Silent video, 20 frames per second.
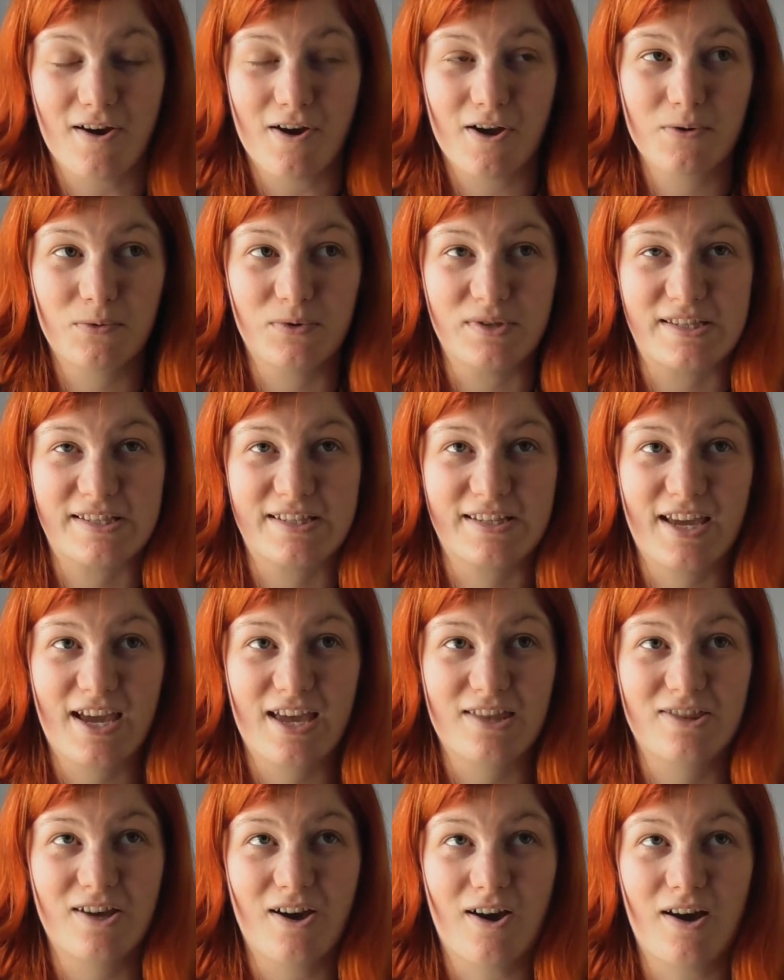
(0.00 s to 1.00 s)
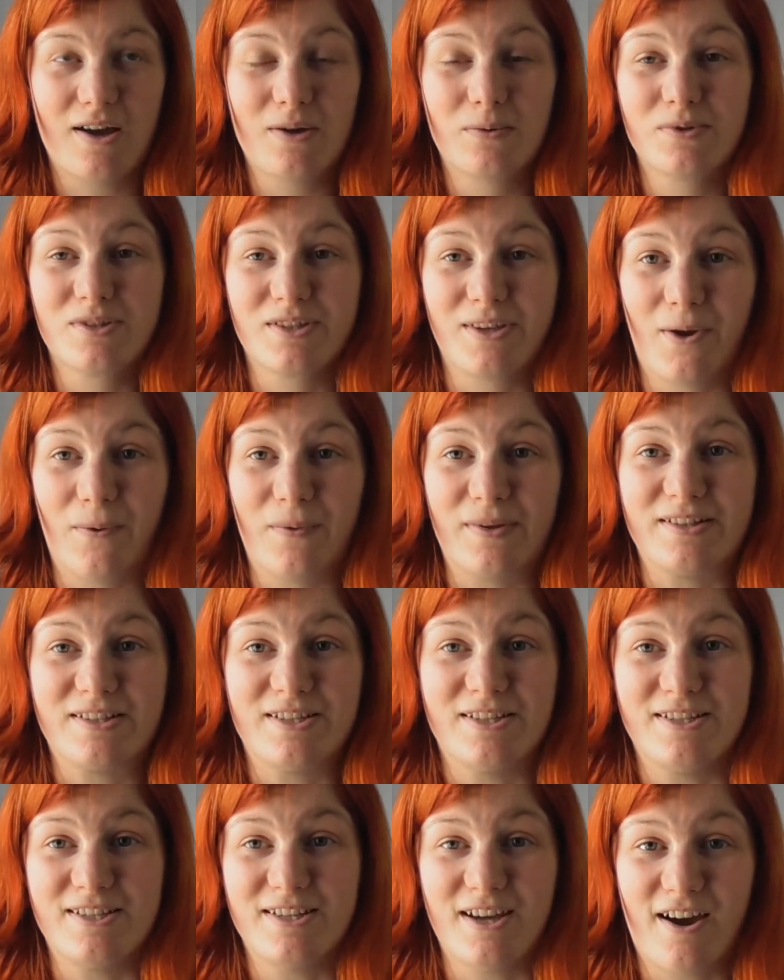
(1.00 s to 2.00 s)
I was scared that I was going
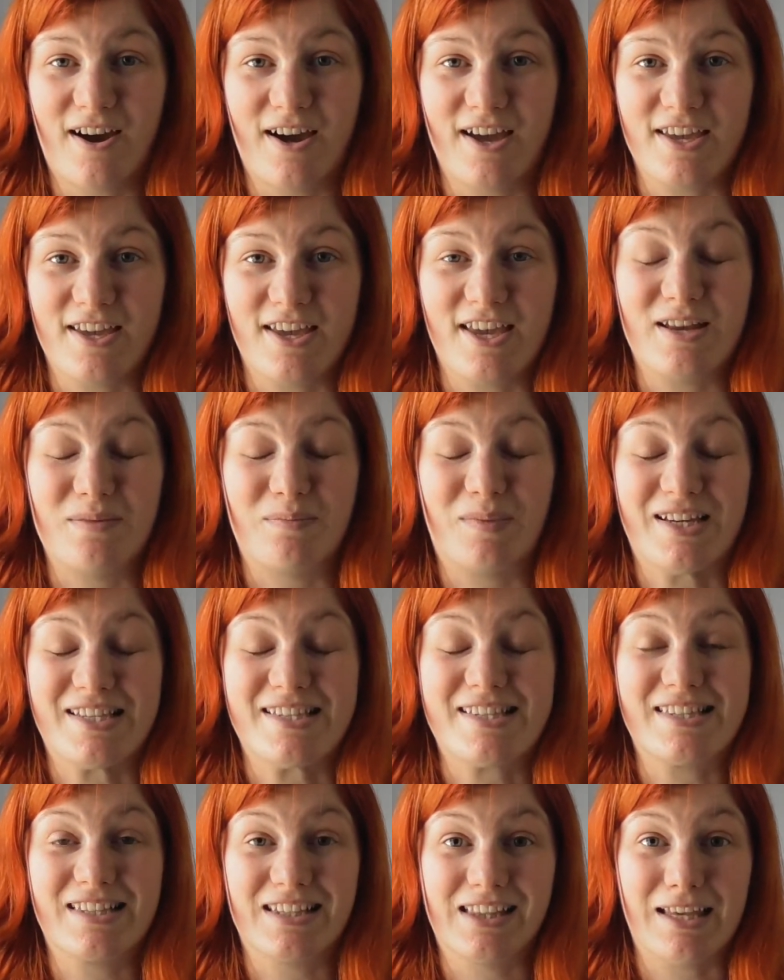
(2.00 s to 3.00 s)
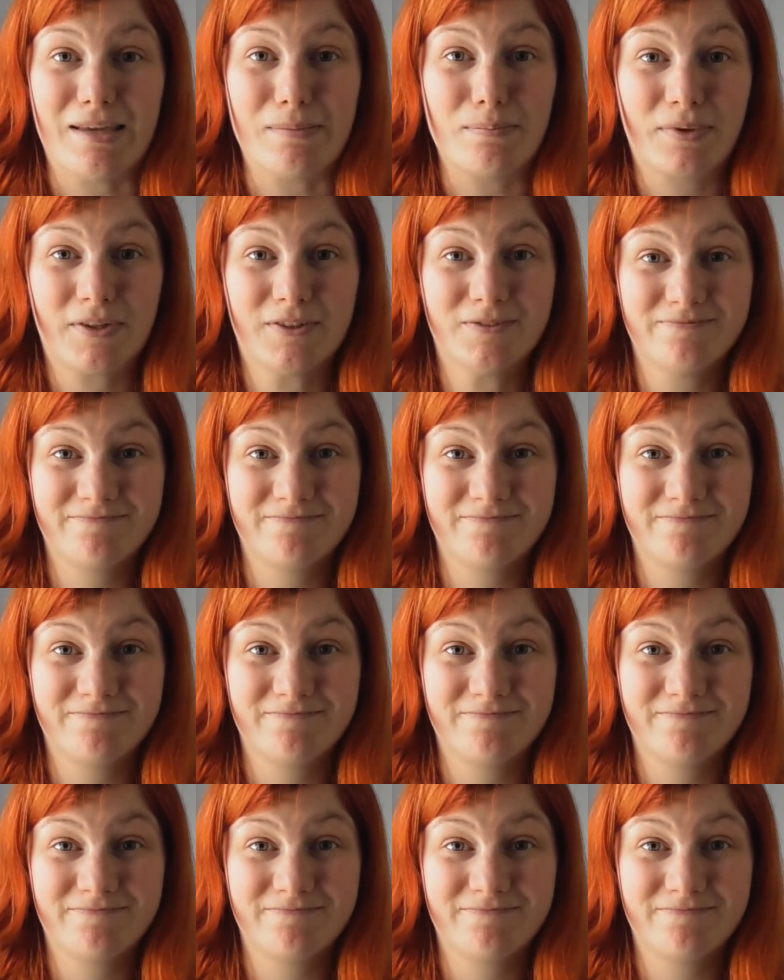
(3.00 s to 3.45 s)
to die in my sleep.